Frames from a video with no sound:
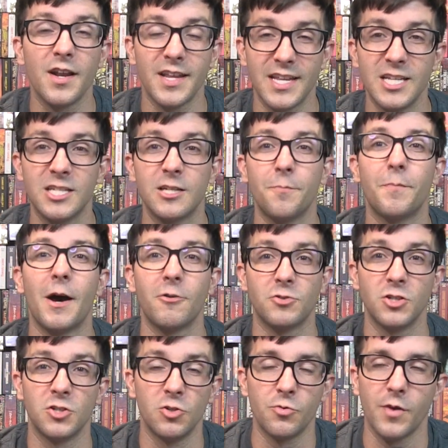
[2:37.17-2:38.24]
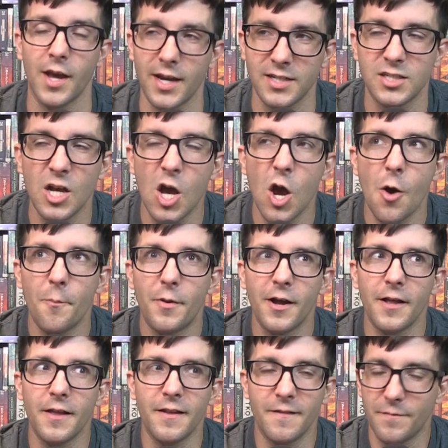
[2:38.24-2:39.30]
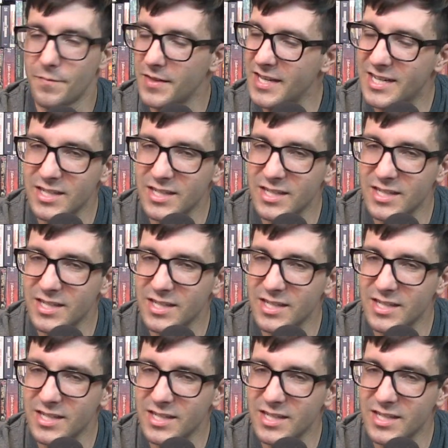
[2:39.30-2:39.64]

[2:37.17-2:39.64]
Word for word: he's about to do next. But he